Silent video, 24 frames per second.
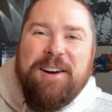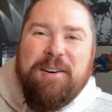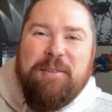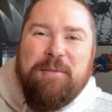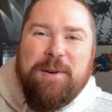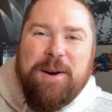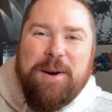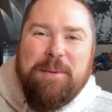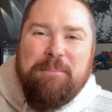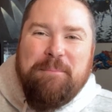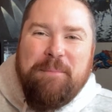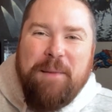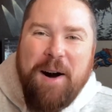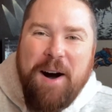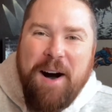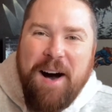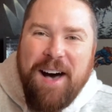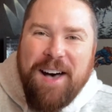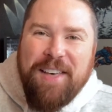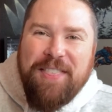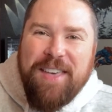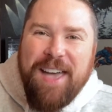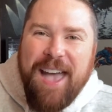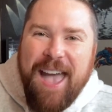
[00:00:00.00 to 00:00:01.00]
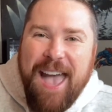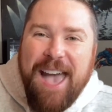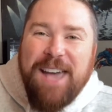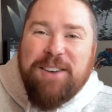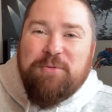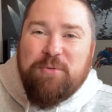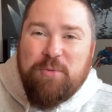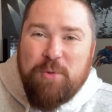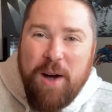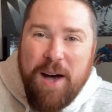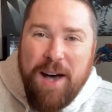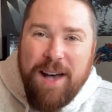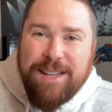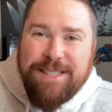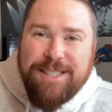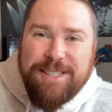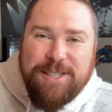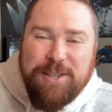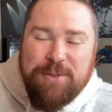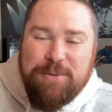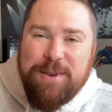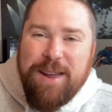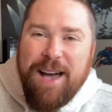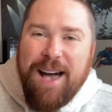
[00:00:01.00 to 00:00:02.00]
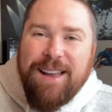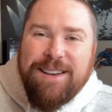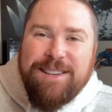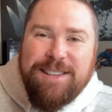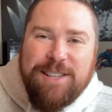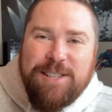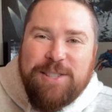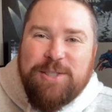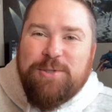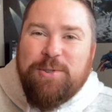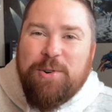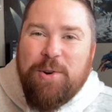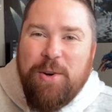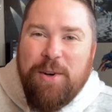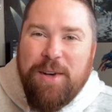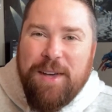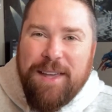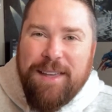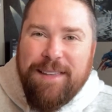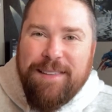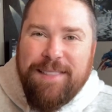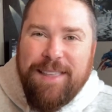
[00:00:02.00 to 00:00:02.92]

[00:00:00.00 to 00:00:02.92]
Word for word: where moth and rust do not destroy.